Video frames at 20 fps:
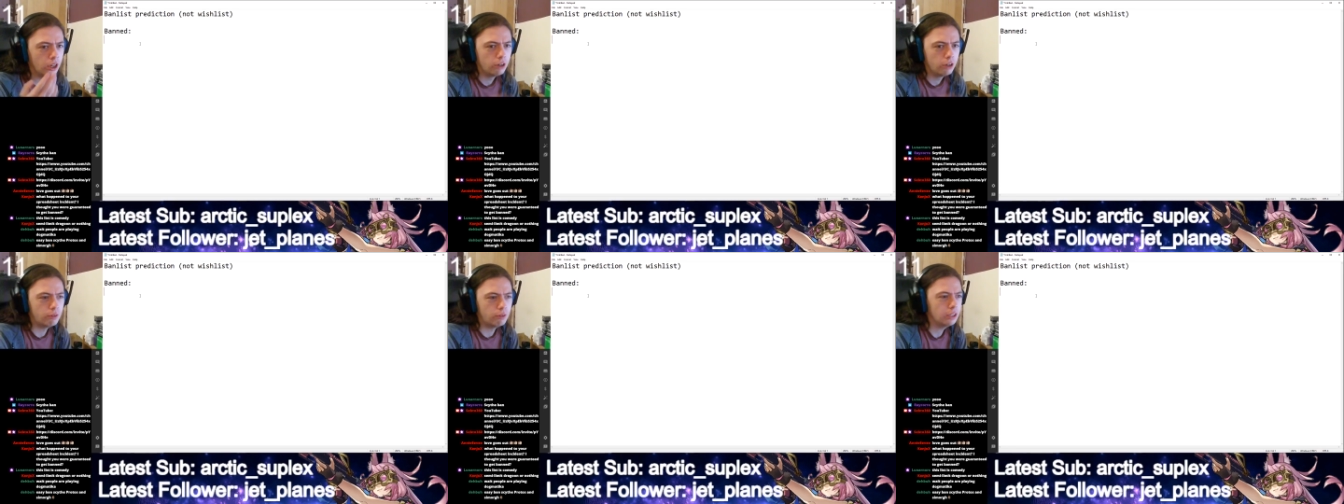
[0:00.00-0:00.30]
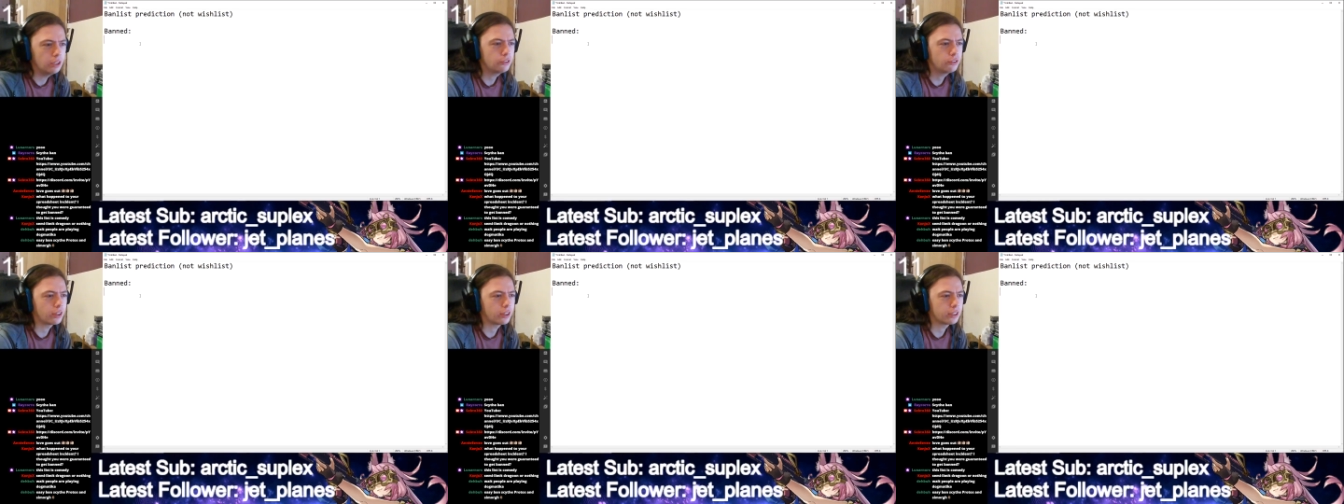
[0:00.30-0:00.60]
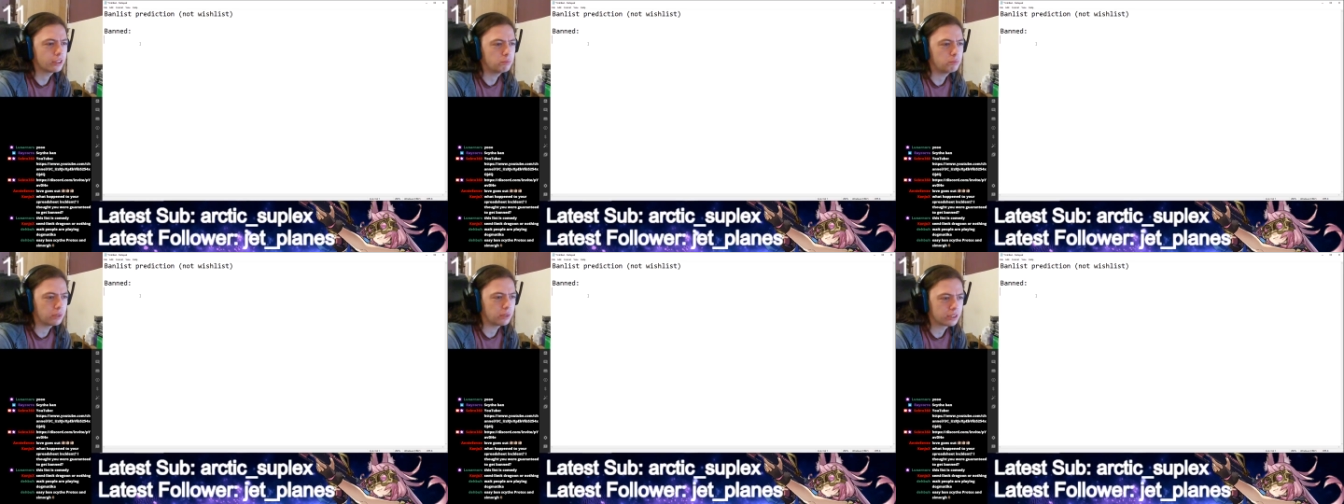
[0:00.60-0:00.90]
when
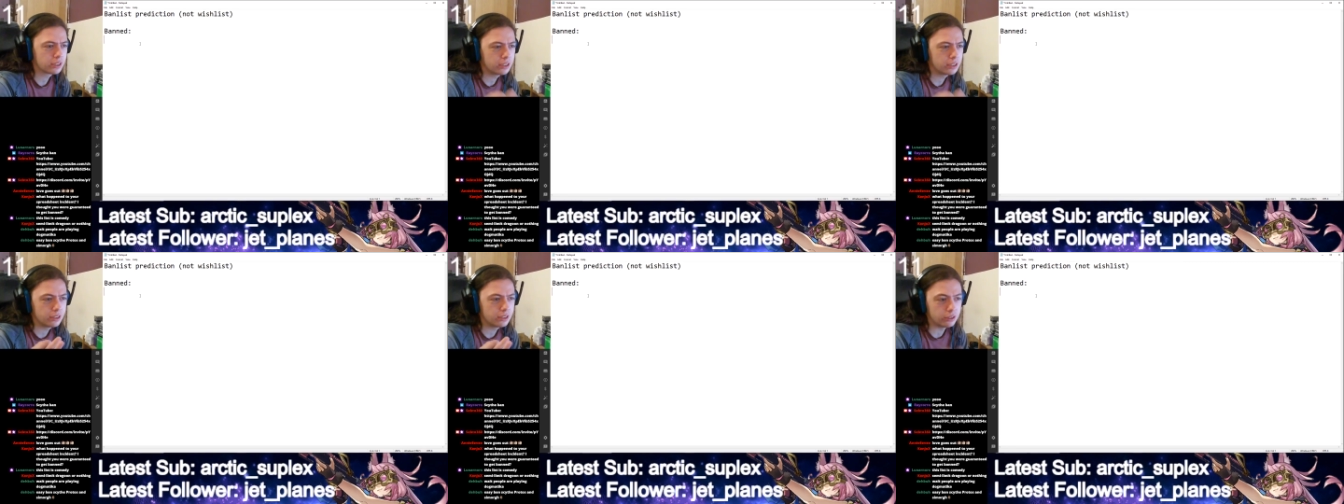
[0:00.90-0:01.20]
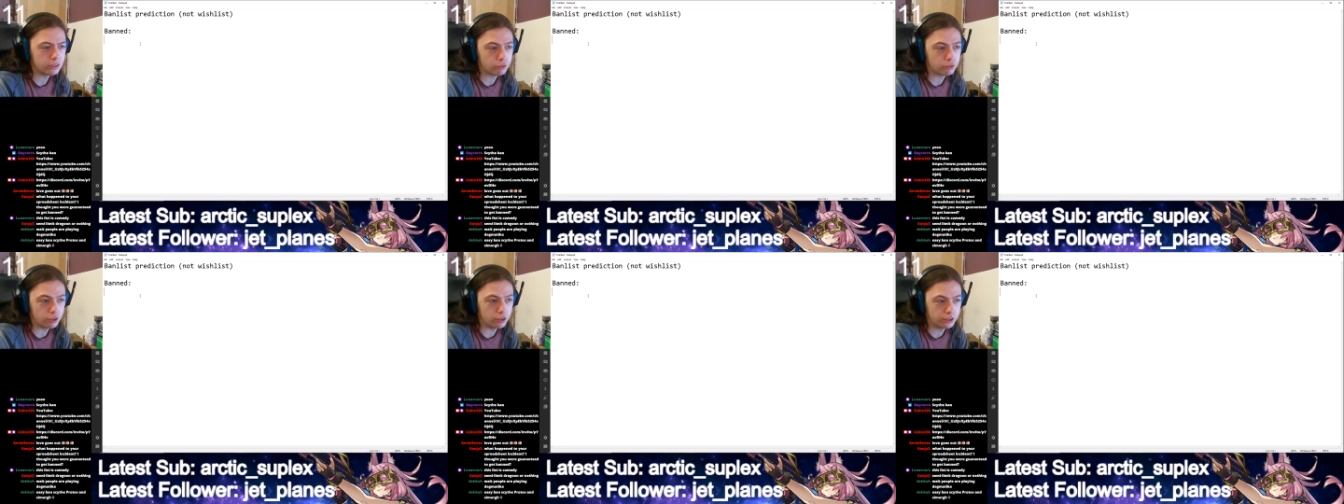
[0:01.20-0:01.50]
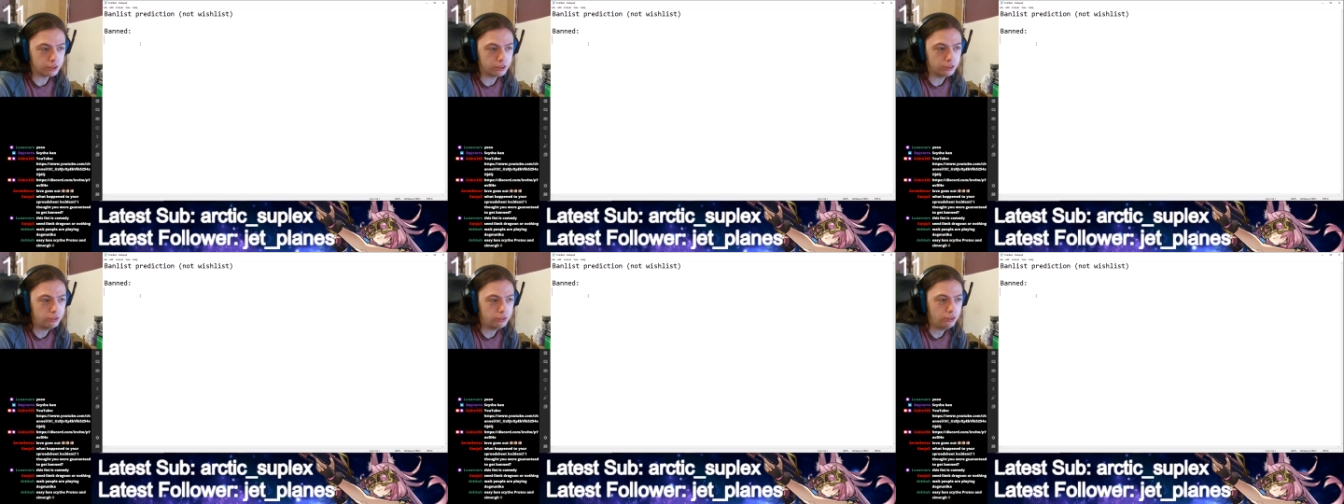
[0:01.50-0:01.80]
Dragon Buster
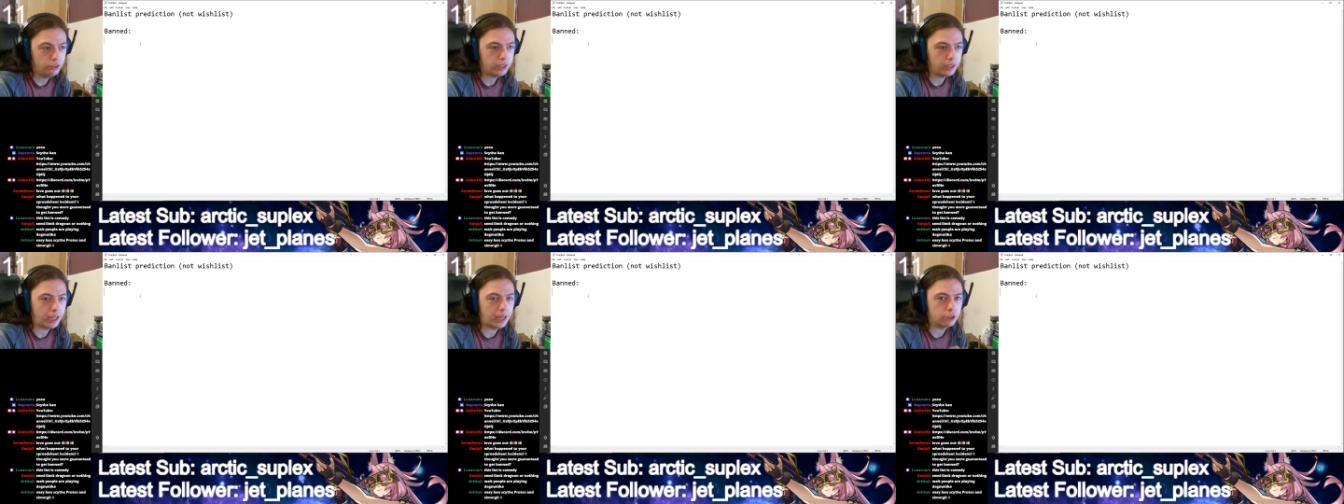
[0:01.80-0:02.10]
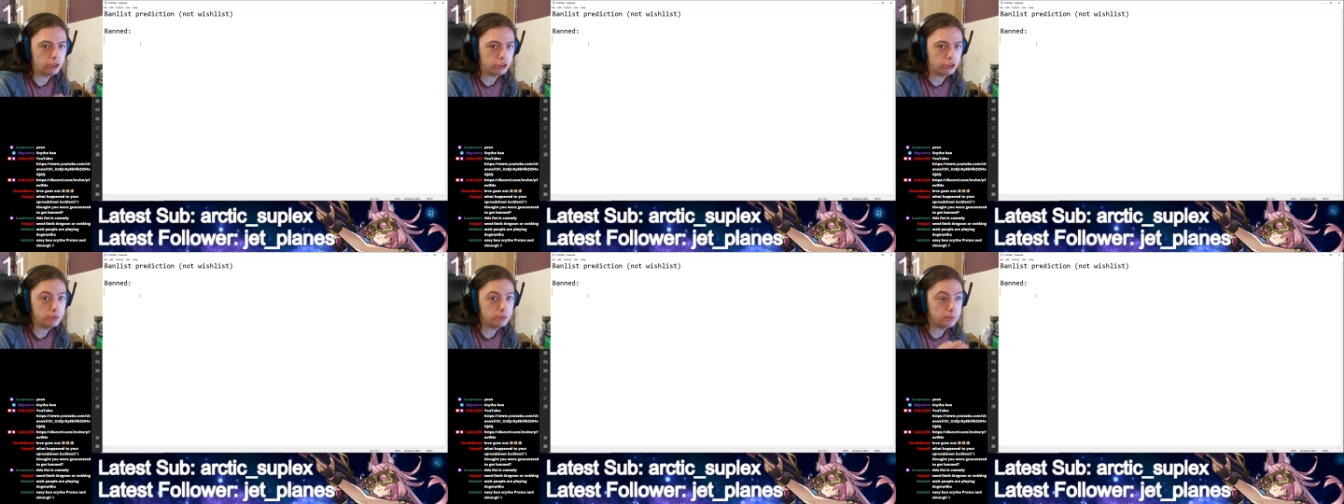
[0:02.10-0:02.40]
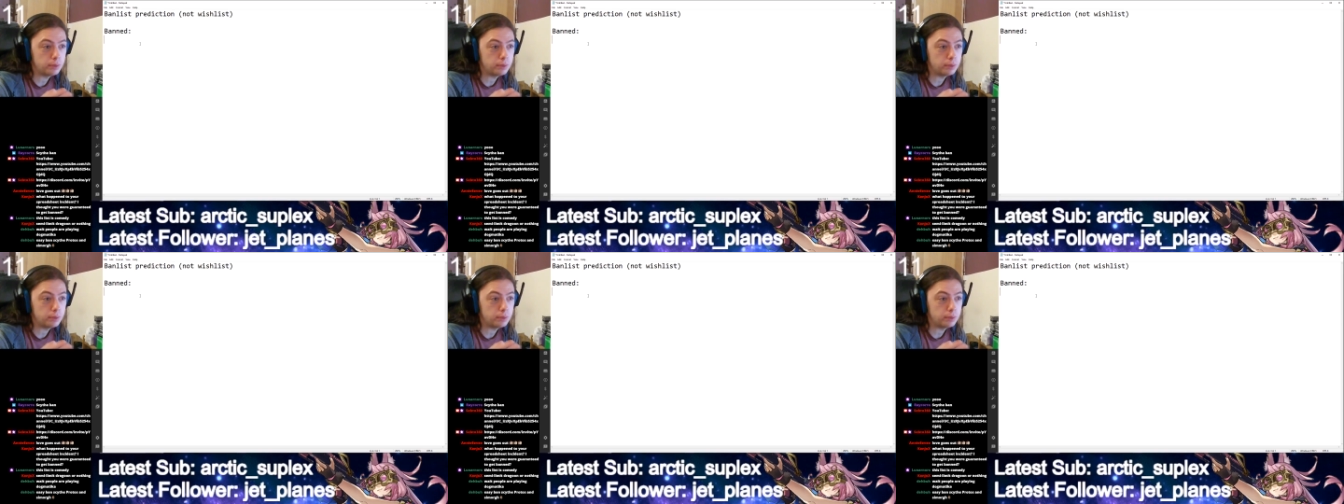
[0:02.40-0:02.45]
Destruction Sword actually